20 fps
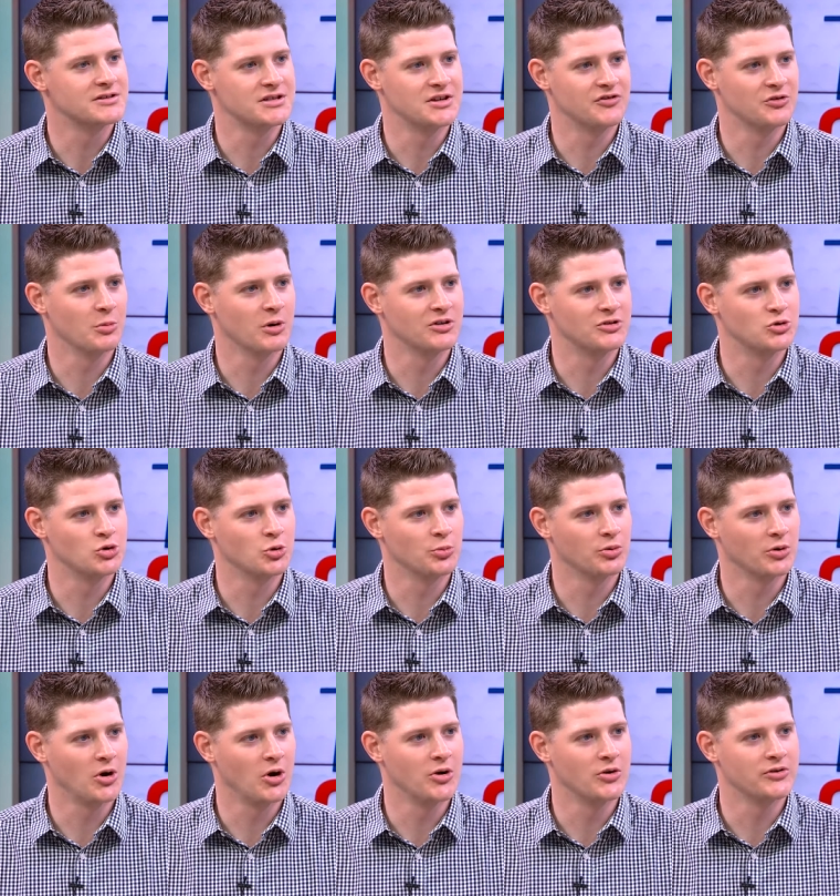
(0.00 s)
to see from our tour
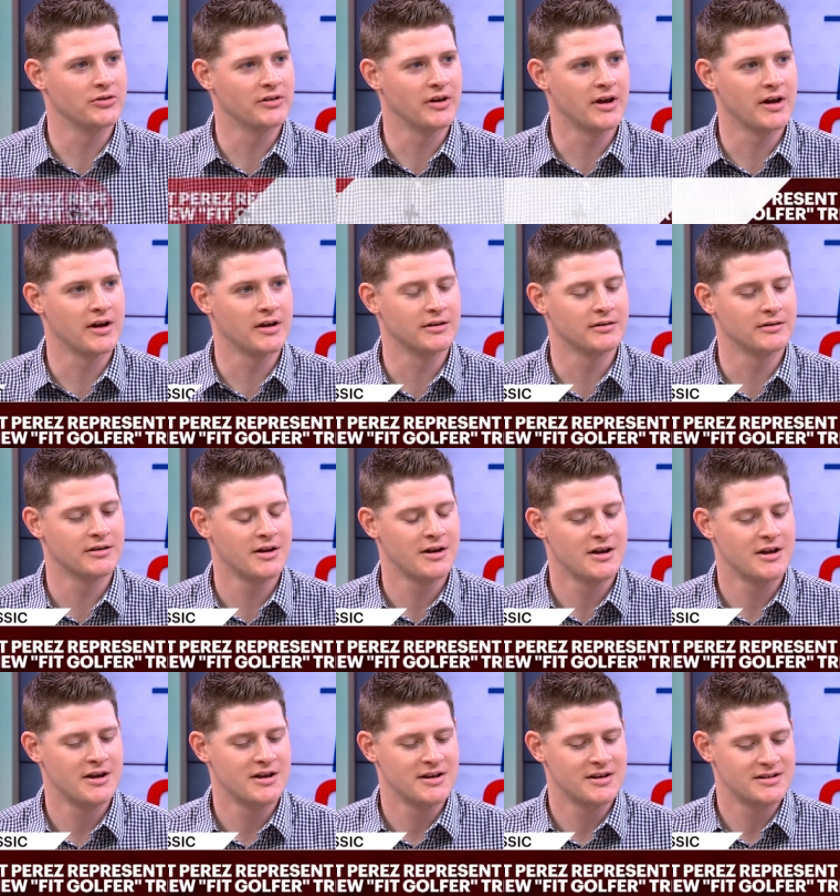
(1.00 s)
pros. And
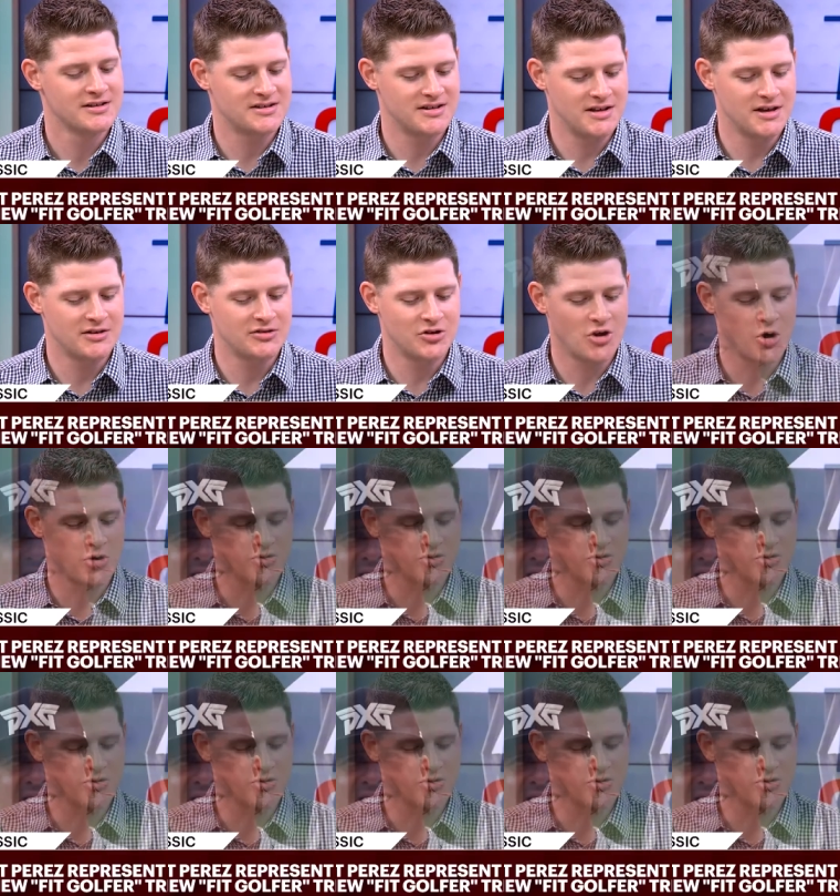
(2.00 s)
seeing